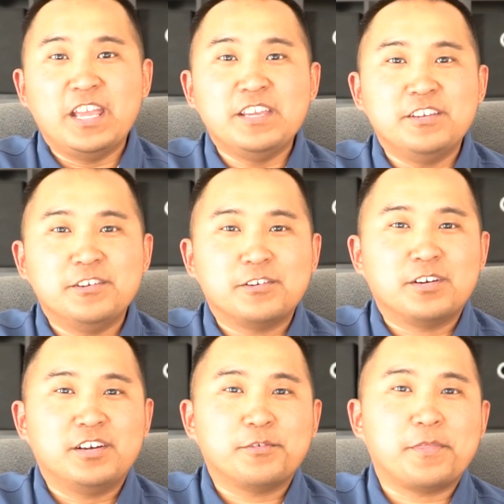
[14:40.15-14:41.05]
eight year,
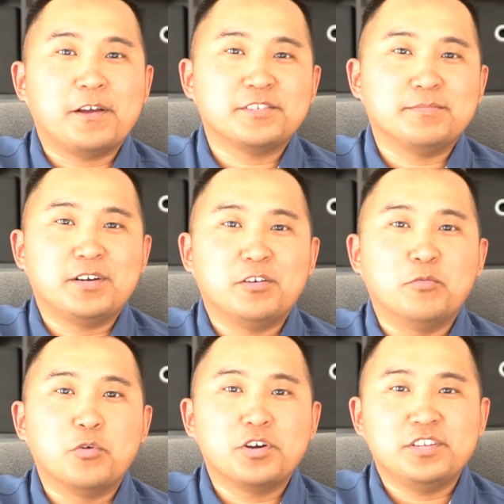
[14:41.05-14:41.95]
100,000 mile
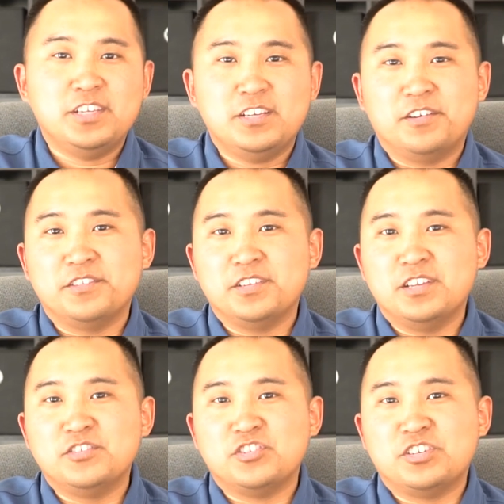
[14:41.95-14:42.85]
warranty on
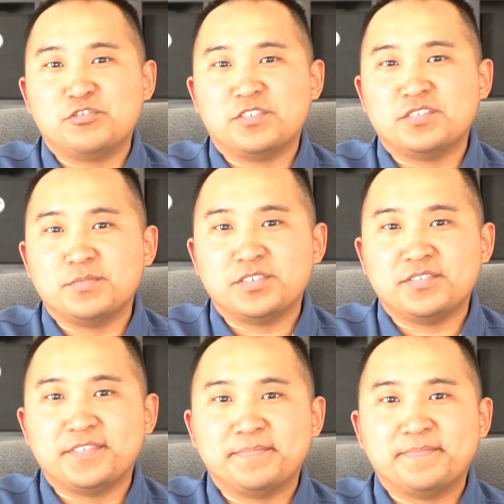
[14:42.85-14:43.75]
the engine and
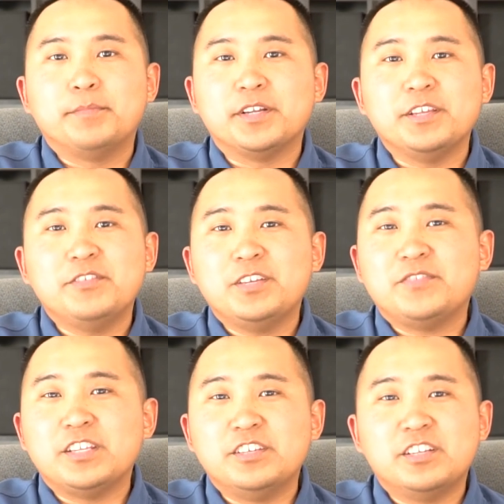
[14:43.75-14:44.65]
transmission. But even if
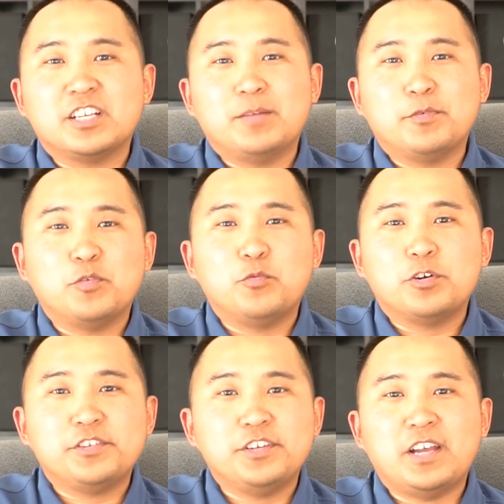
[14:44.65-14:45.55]
they didn't come with a
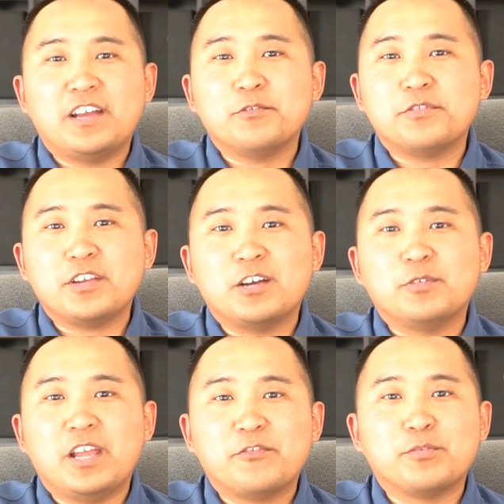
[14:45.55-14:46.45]
warranty, I don't think I
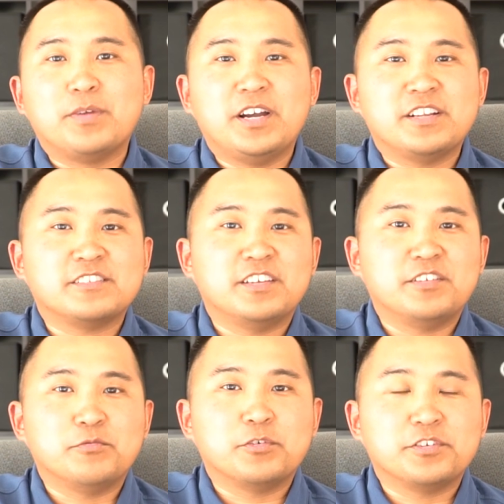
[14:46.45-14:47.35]
would ever buy an
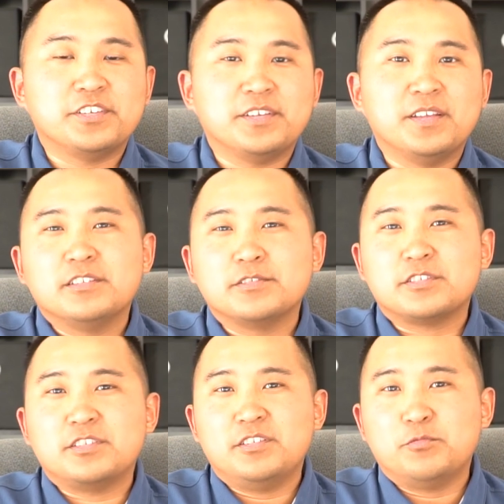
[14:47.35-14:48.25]
extended warranty. Those
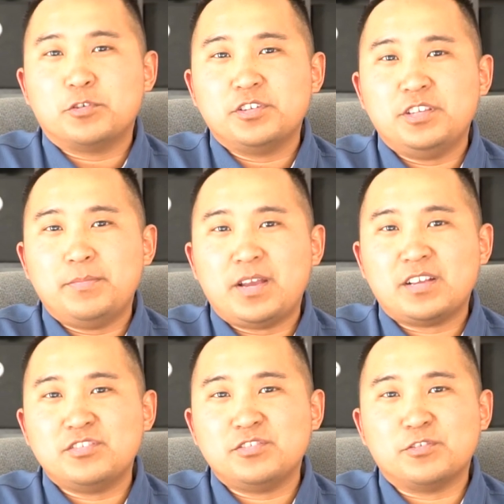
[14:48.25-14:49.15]
extended warranty
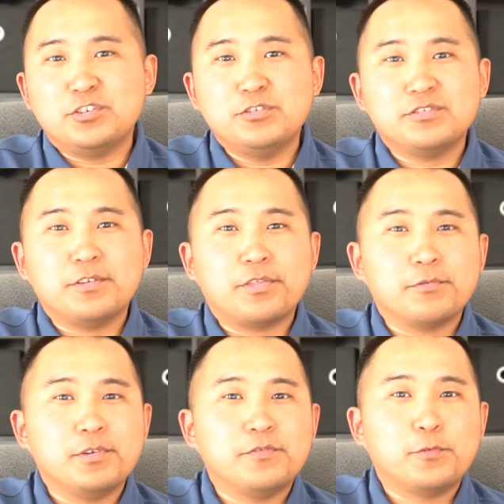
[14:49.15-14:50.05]
packages are usually
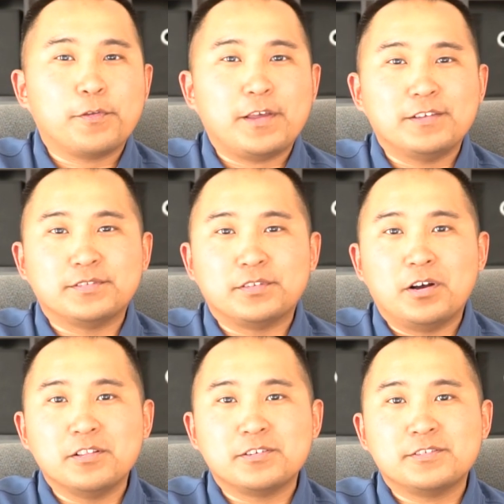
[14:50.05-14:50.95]
three to
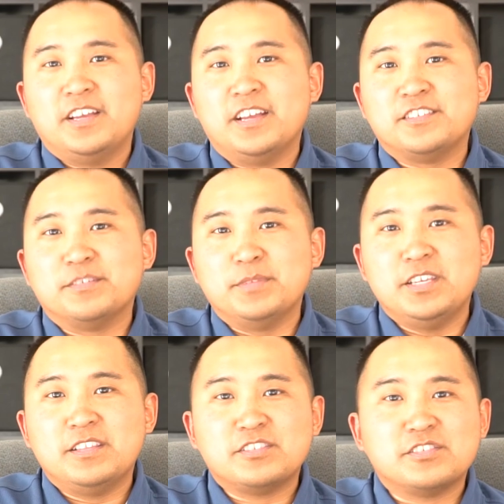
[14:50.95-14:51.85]
$4,000. And to
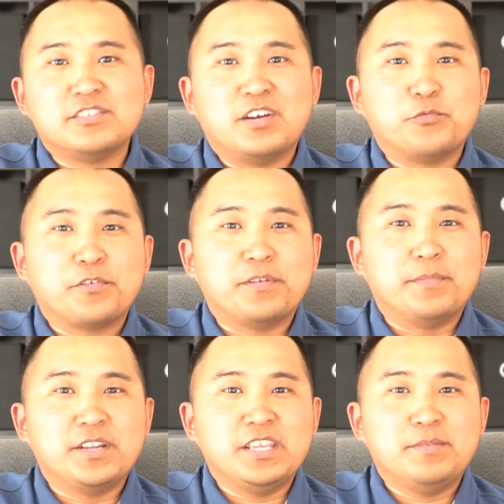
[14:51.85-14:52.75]
me, that's just not worth the
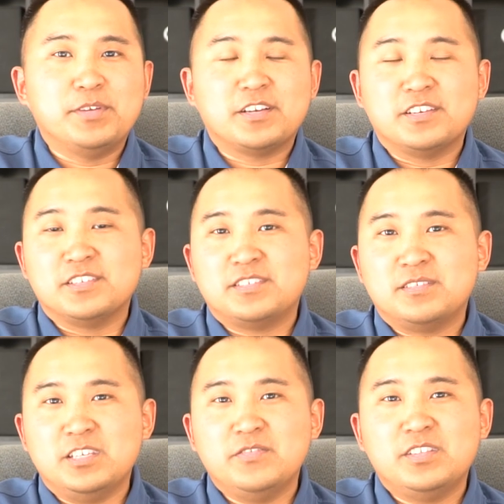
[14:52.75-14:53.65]
money
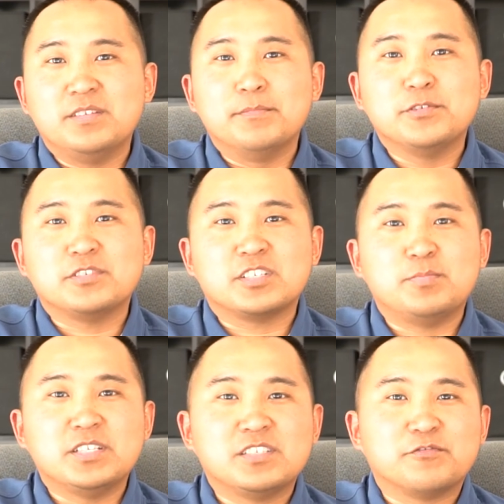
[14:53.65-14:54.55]
because even the most
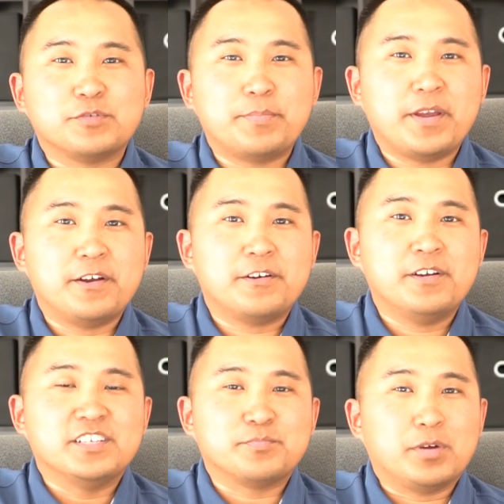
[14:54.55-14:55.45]
expensive
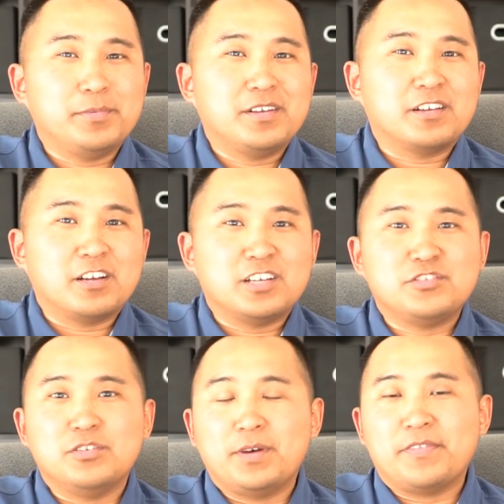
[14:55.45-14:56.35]
repair is probably gonna
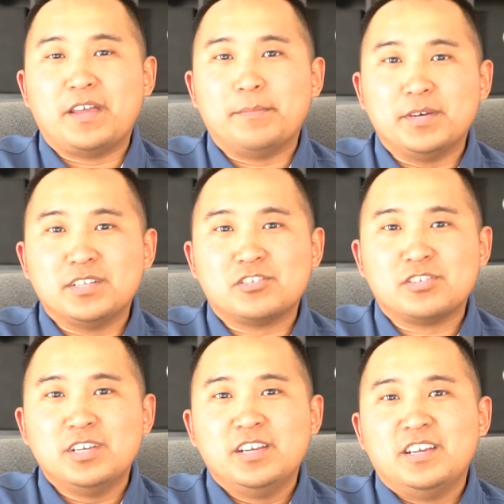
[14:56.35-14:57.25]
cost you about that
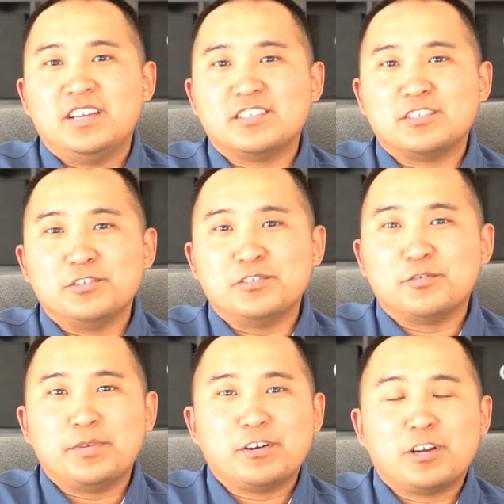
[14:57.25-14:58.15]
much. And so
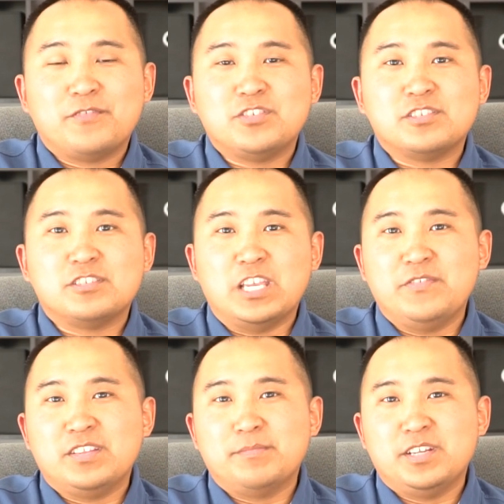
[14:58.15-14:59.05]
you're better off just
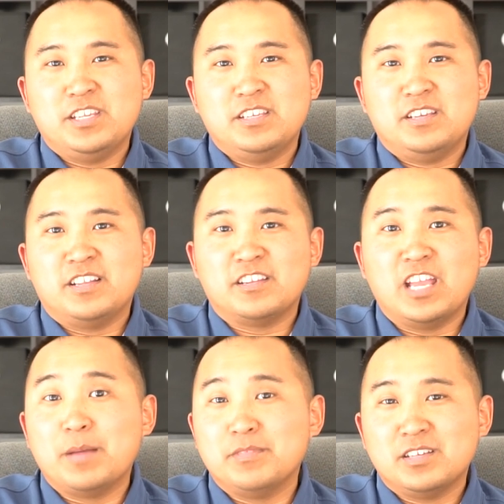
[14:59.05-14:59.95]
saving the money and
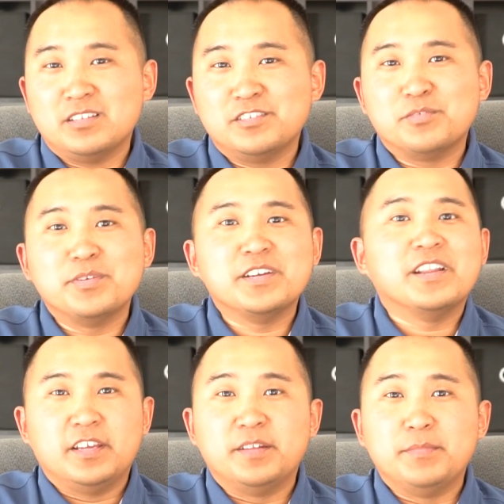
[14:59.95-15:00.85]
gambling a little
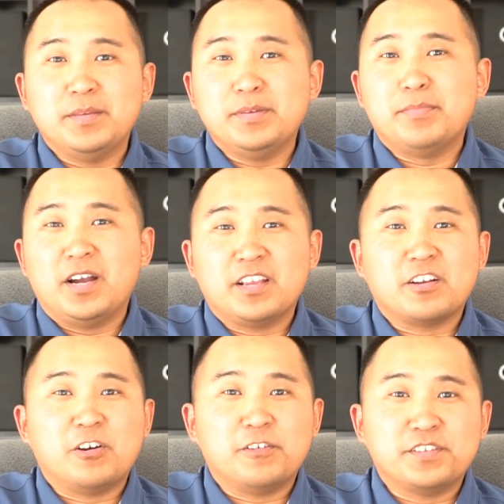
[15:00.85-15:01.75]
bit and maybe buying a
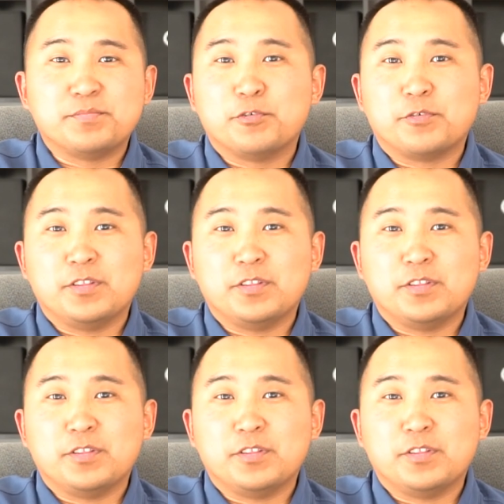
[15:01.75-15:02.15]
car that's more